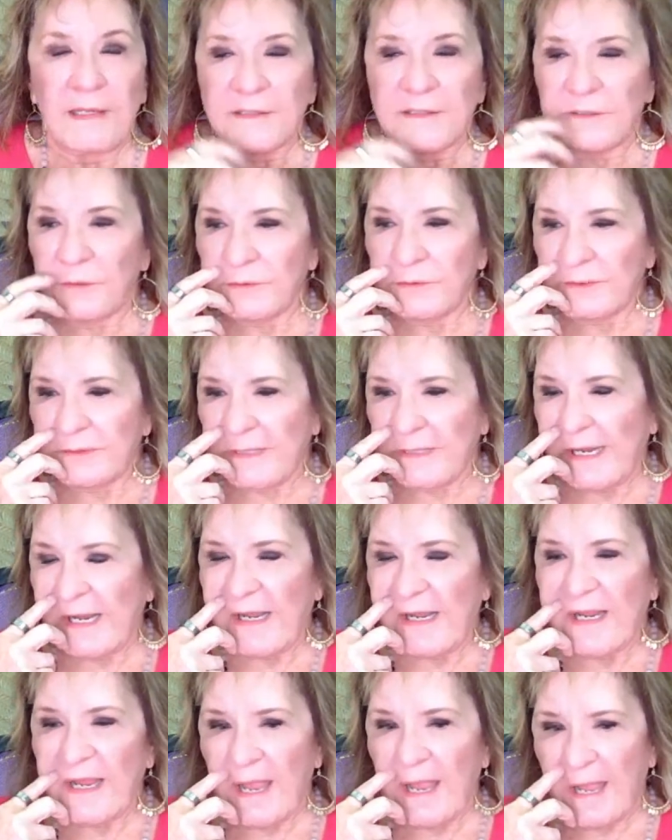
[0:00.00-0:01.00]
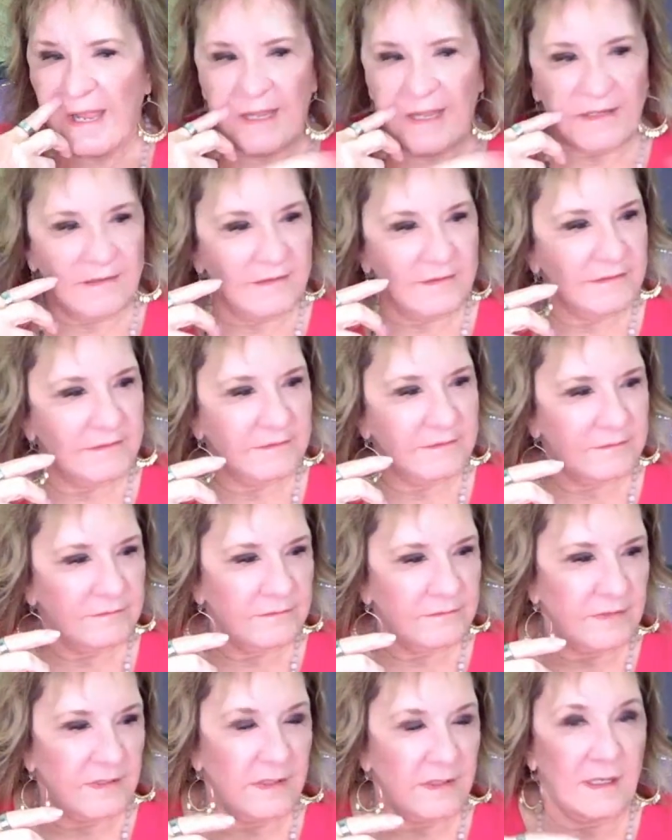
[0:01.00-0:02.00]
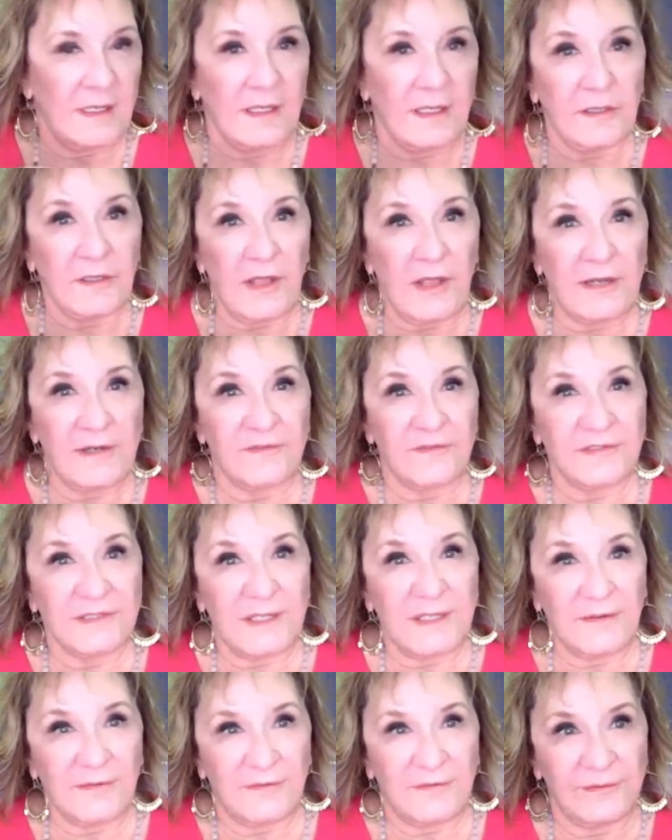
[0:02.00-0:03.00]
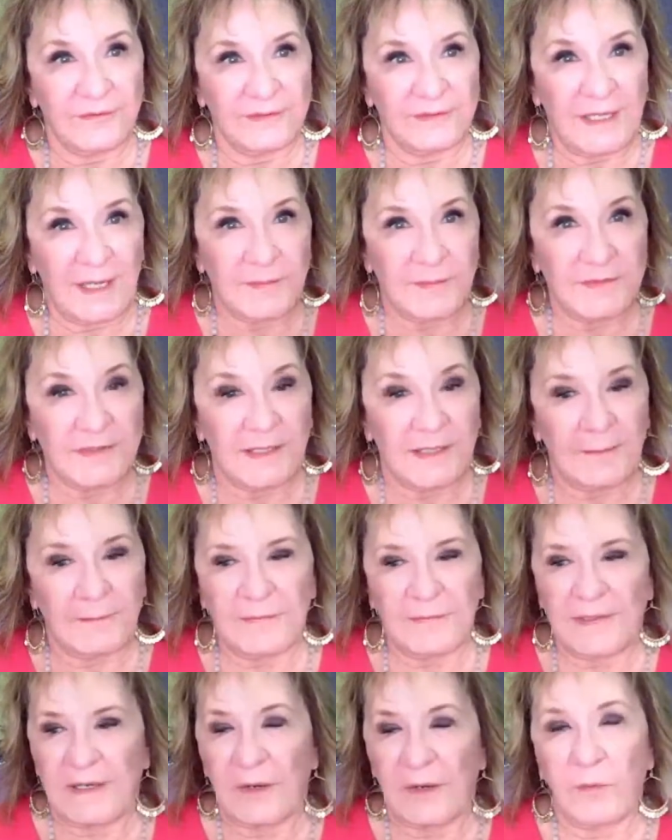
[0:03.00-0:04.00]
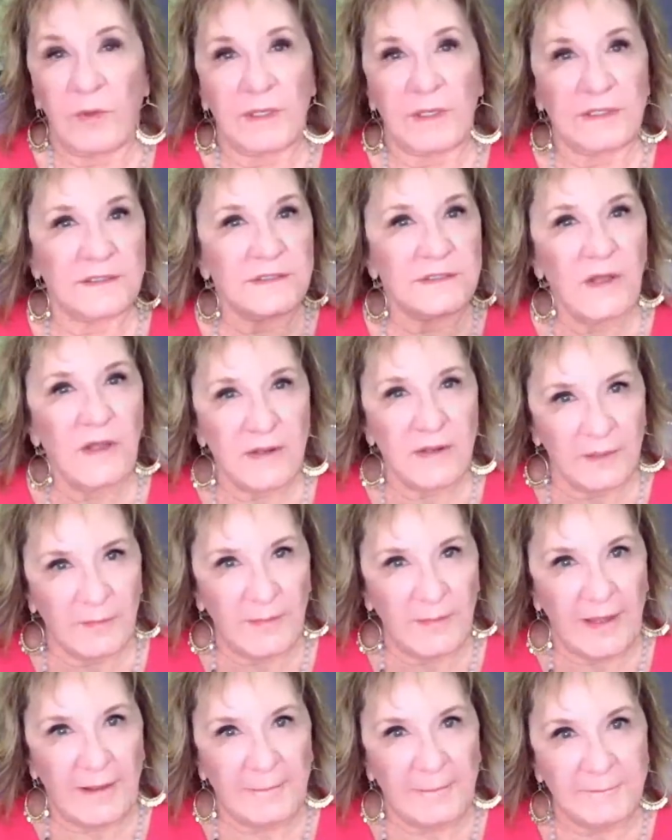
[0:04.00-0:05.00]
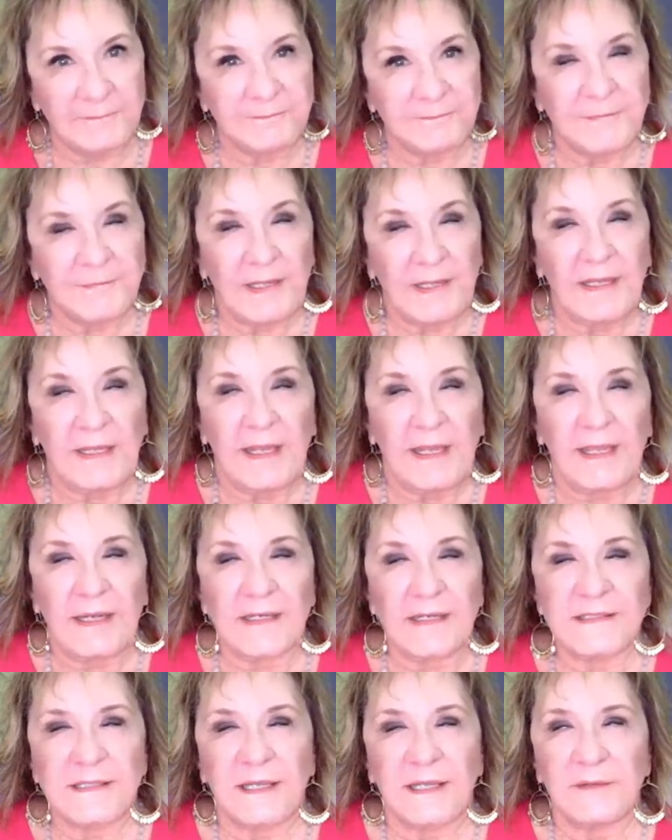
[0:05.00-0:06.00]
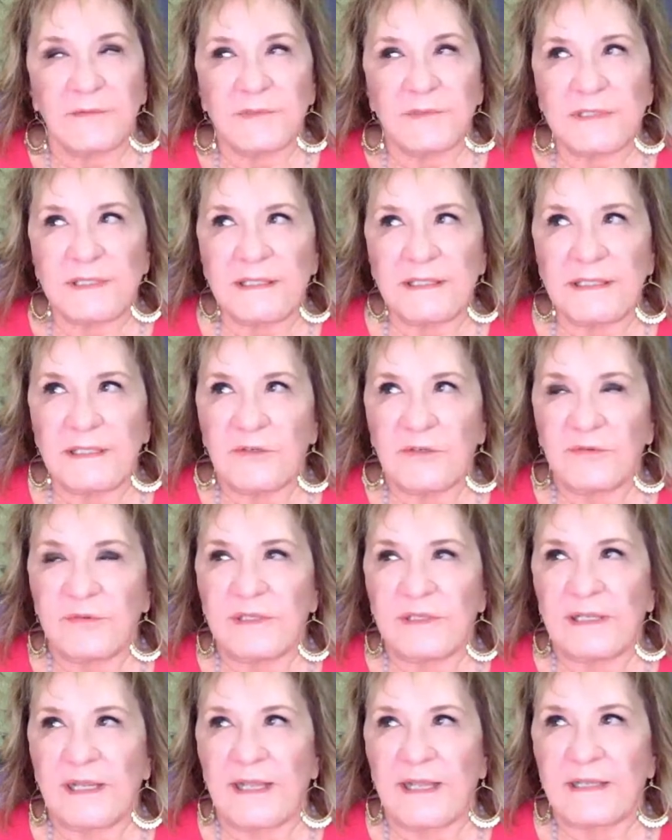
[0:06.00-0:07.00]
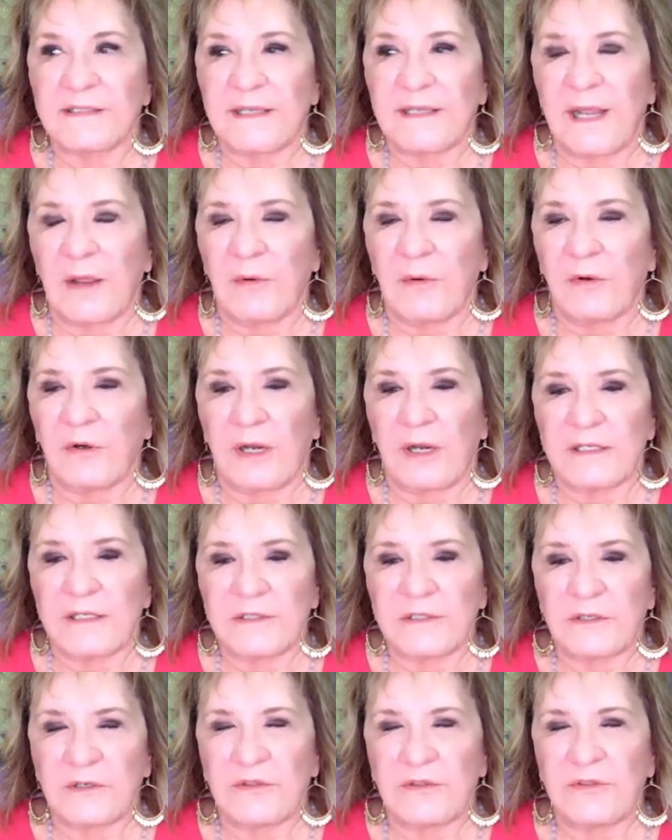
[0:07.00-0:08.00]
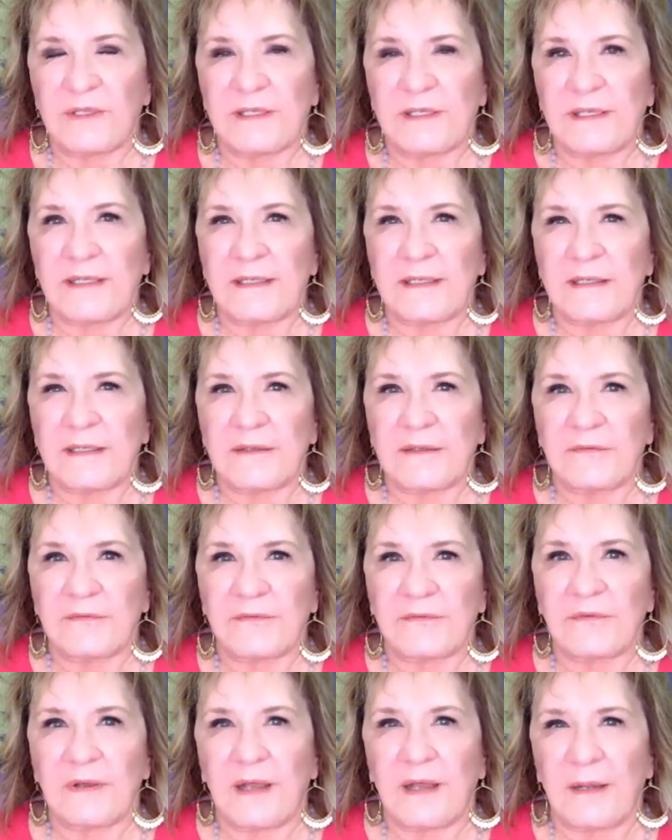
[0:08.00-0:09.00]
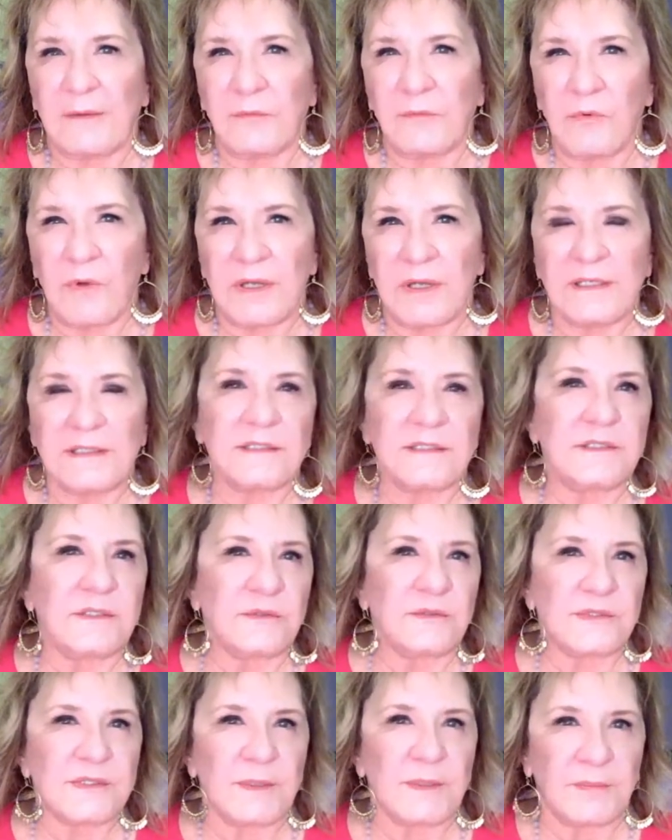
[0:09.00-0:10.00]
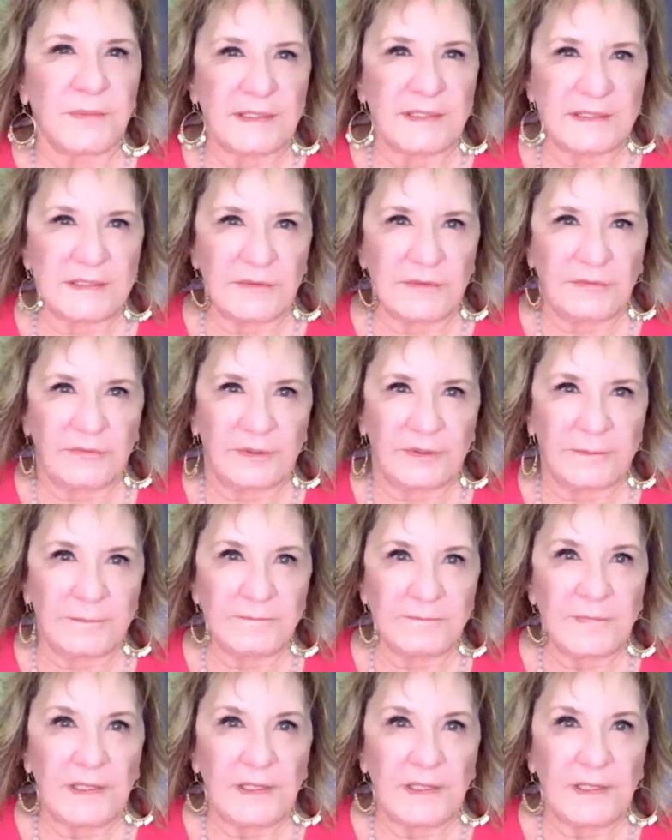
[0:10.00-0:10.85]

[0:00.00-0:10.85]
So today I had a lot of stuff typed up that I wanted to talk about. And as I was sitting here for the last hour, I started thinking of, I wanted to do something different,